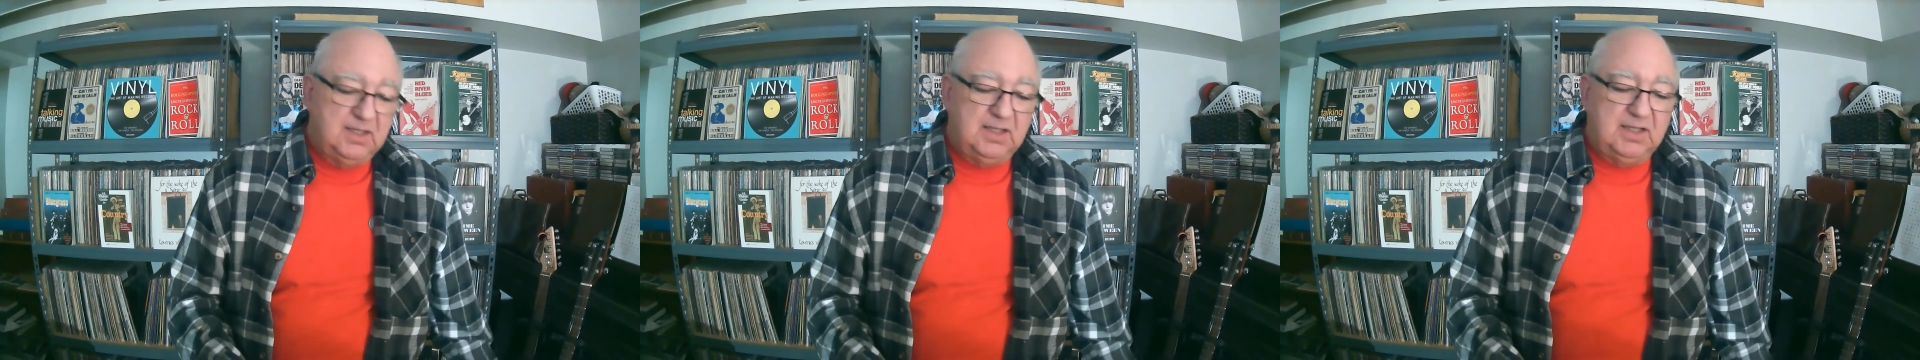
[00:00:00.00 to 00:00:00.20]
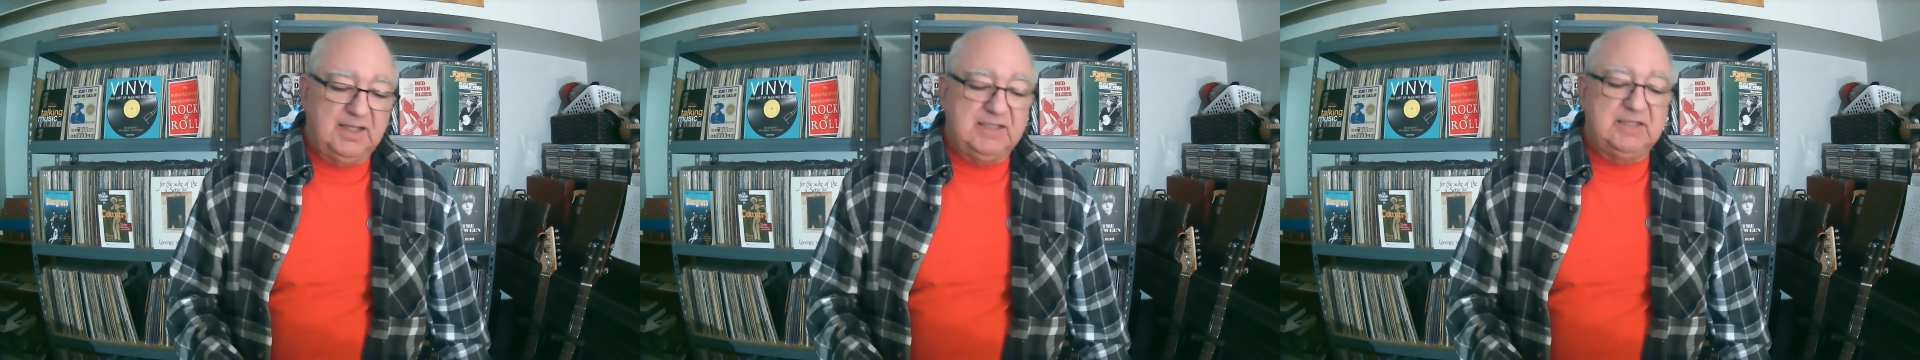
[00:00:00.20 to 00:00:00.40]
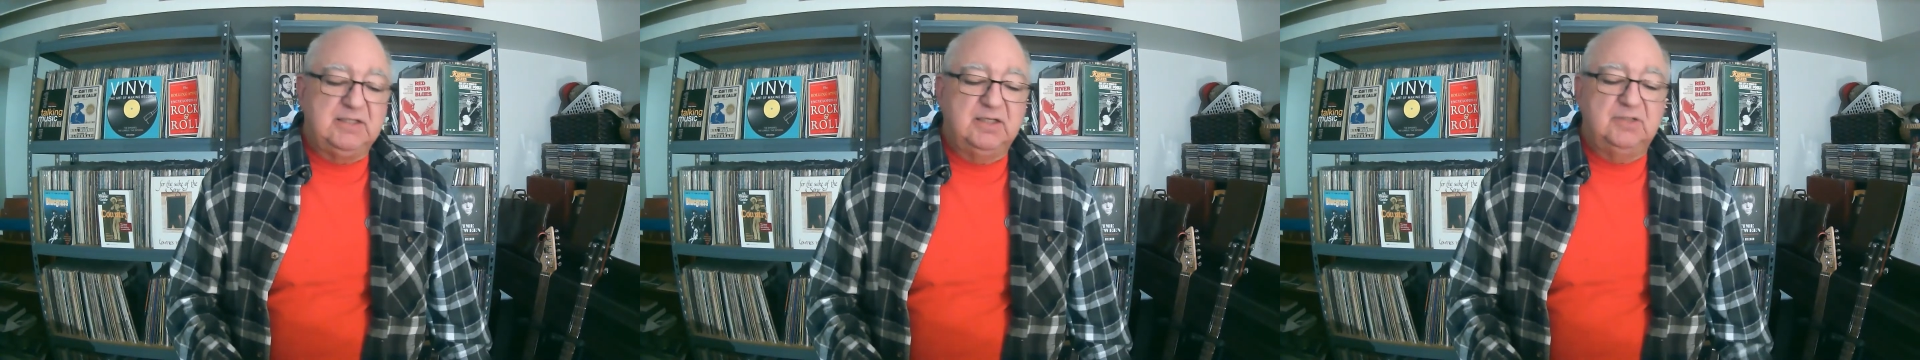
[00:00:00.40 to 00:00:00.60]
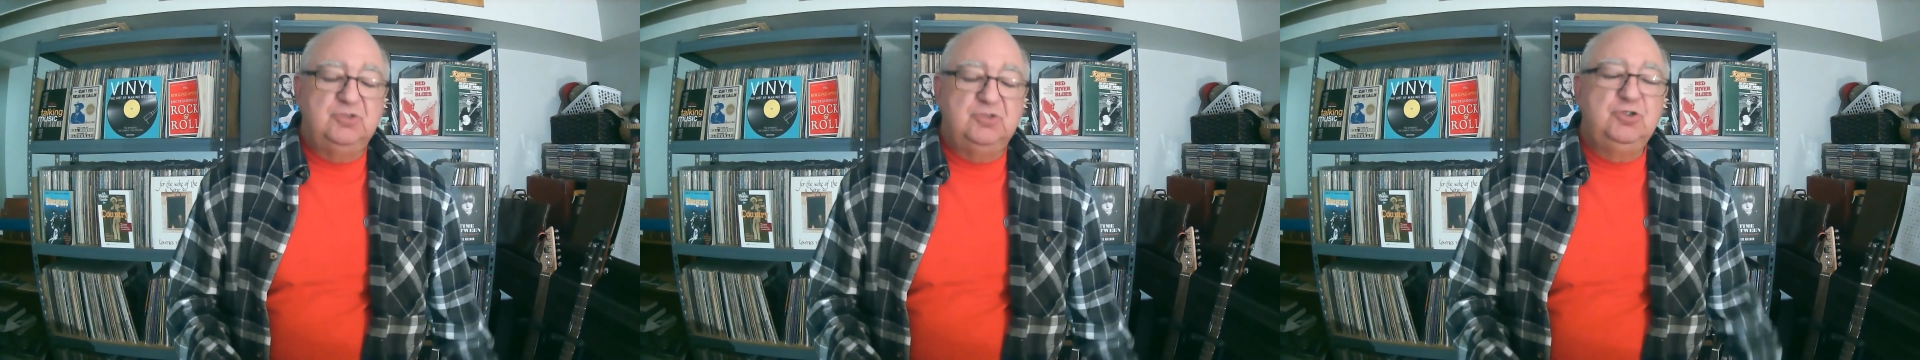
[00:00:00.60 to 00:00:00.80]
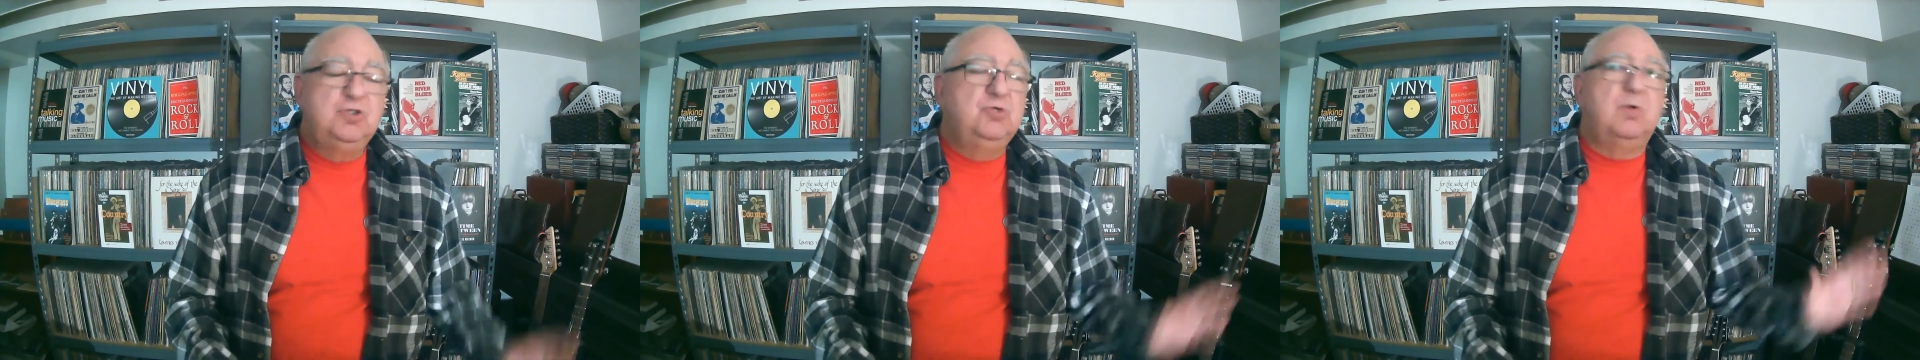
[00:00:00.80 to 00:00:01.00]
A
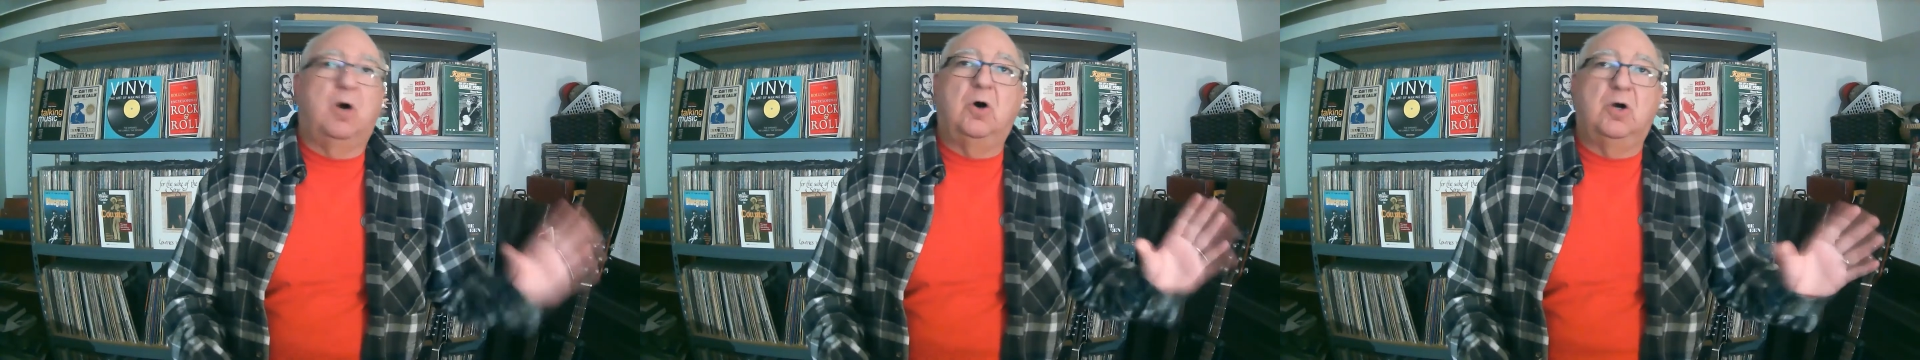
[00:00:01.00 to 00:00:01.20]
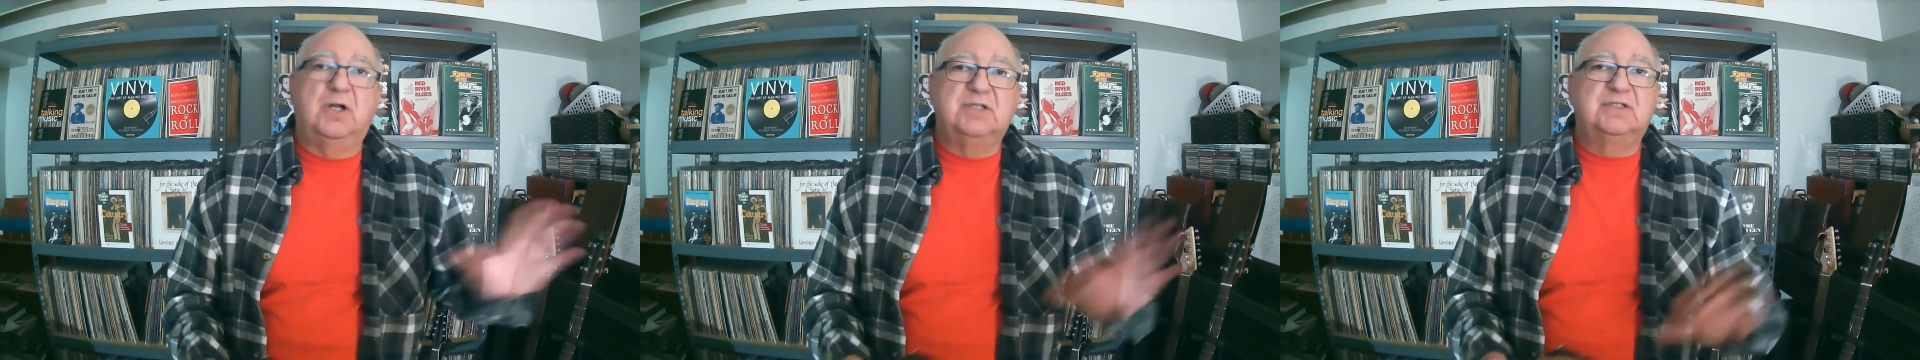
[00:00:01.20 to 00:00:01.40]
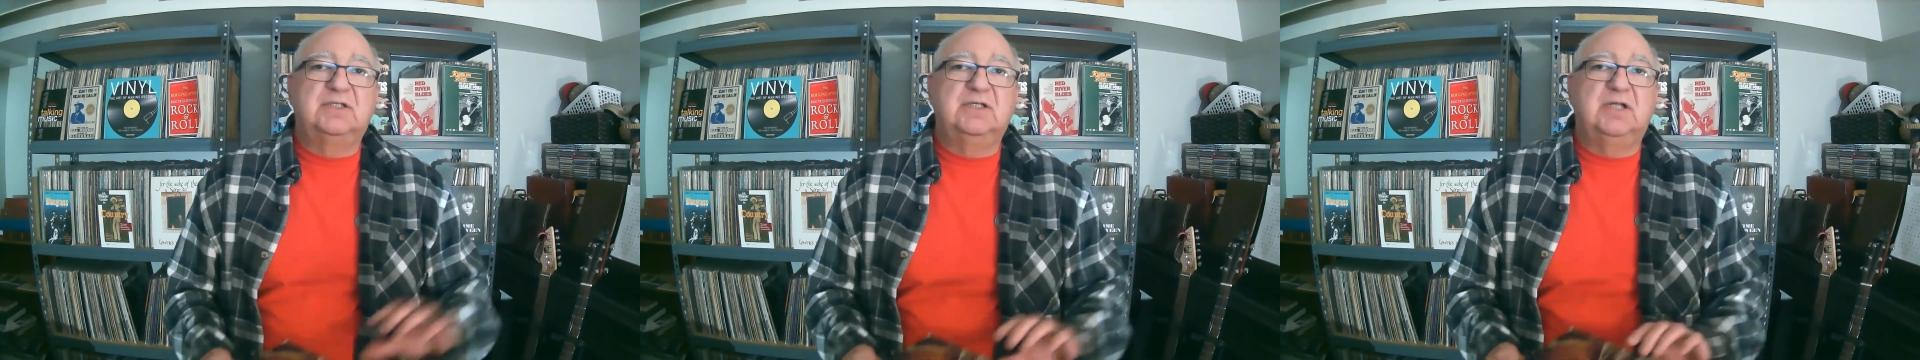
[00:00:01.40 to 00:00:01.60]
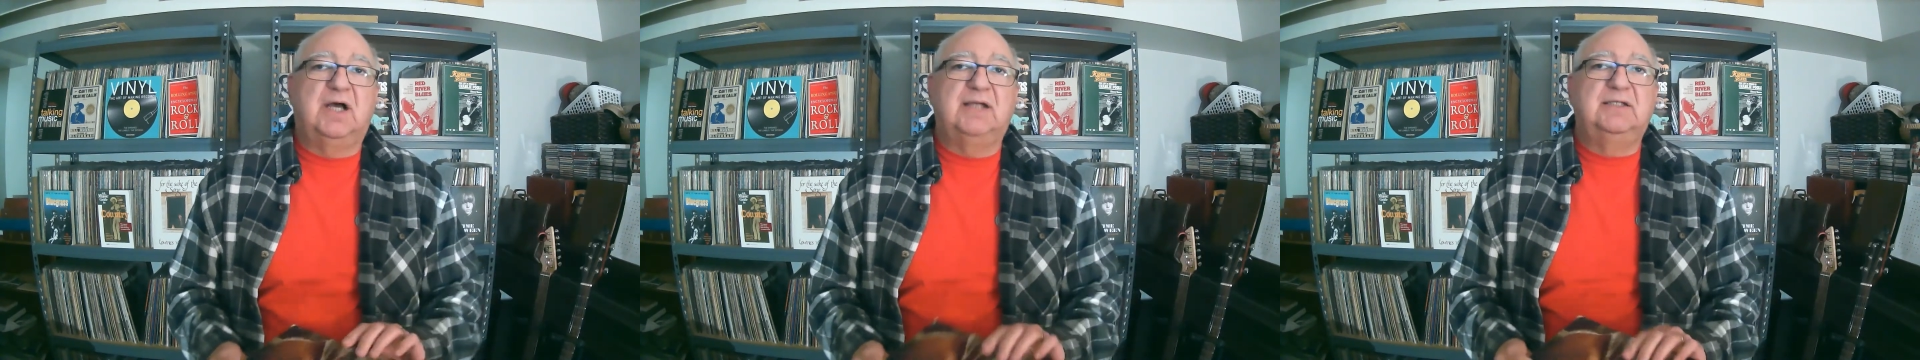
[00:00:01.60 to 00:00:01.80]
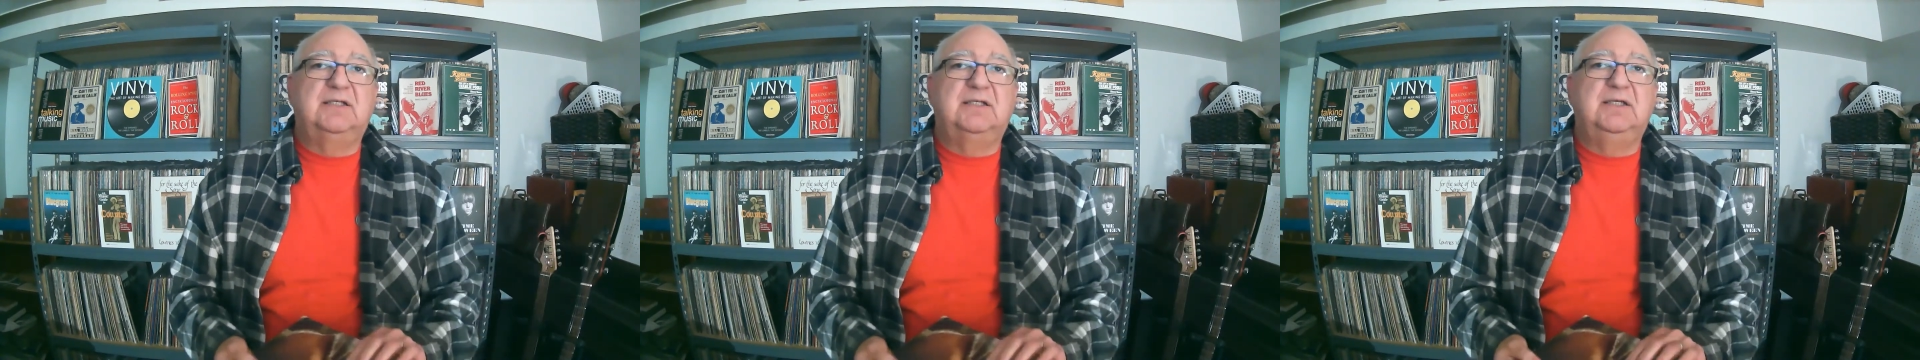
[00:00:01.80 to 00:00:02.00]
new artist in
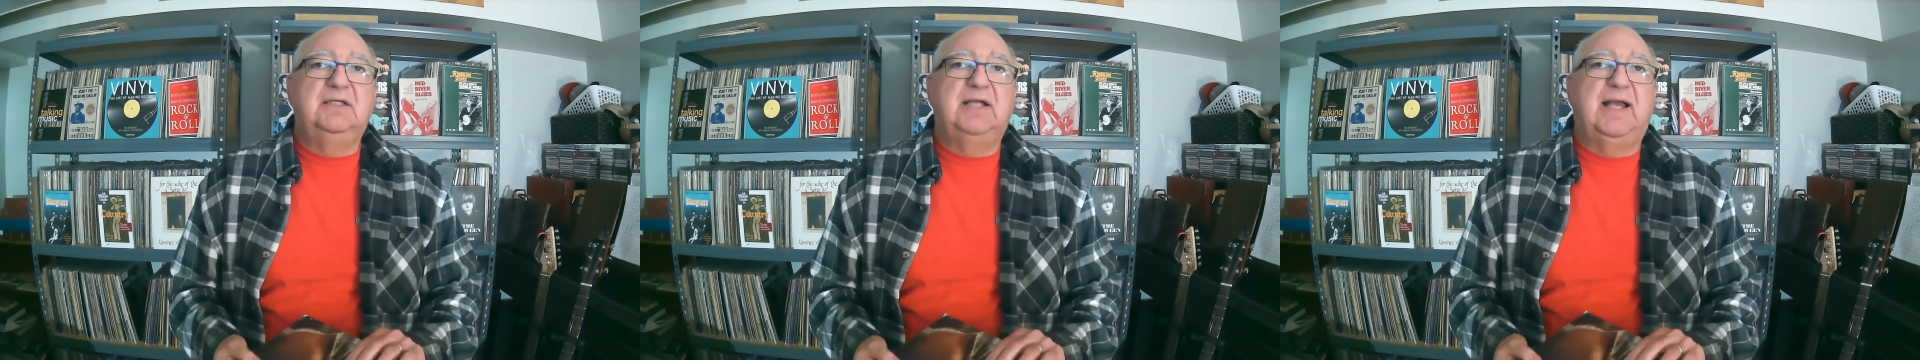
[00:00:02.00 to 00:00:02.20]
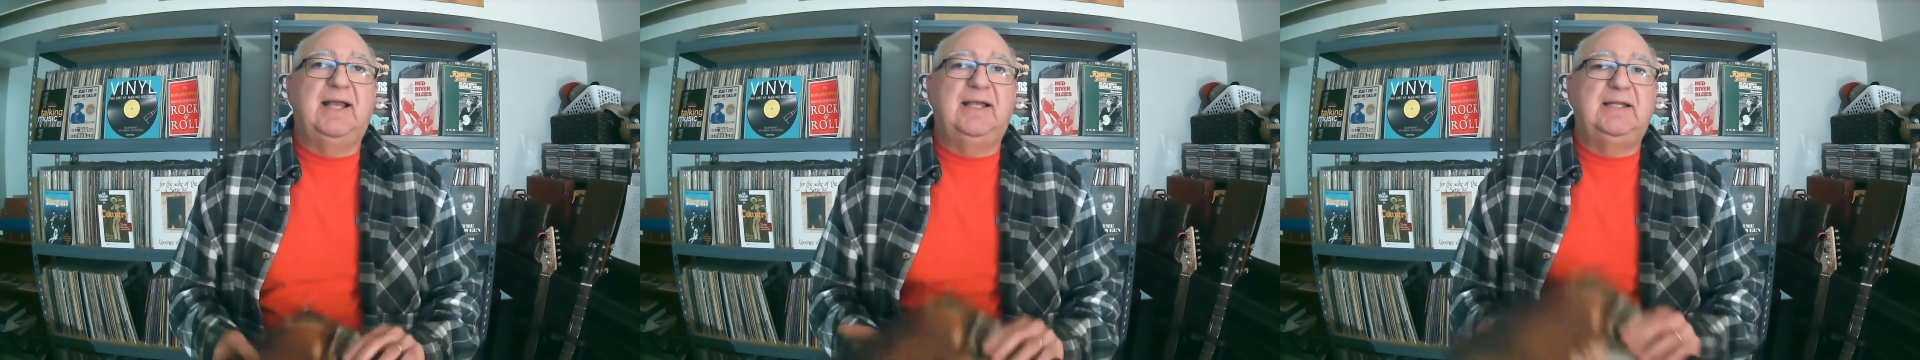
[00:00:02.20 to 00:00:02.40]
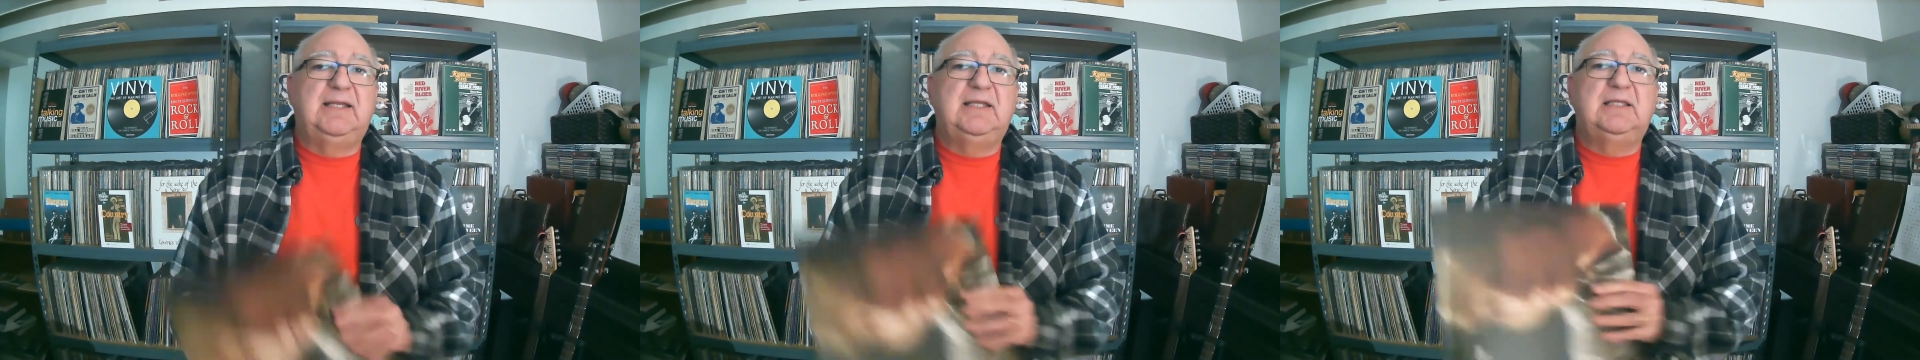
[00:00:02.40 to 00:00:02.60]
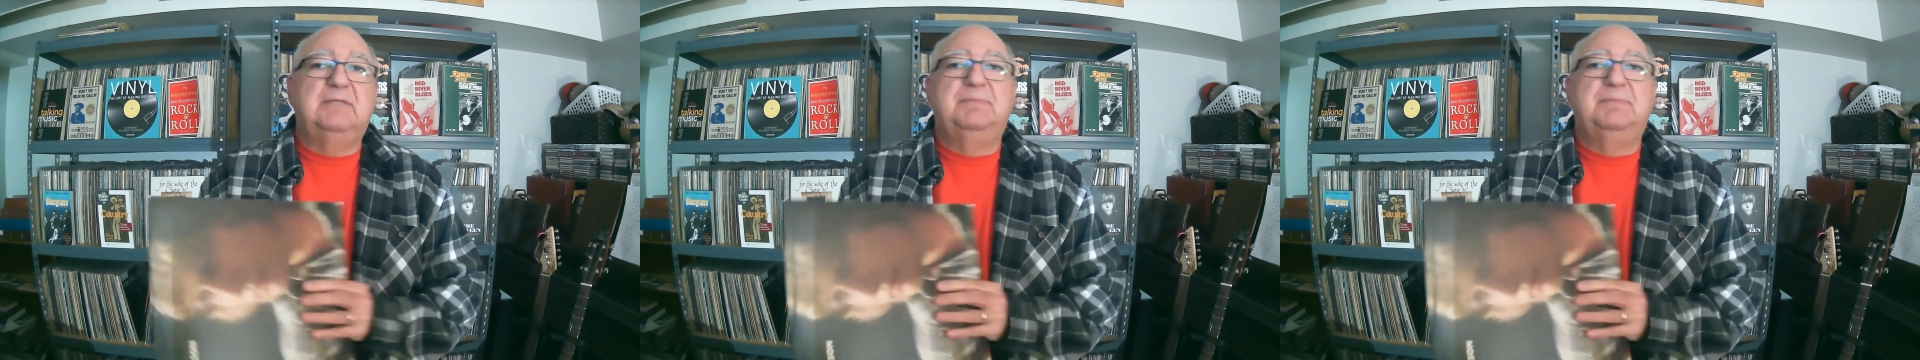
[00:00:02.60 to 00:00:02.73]
1980,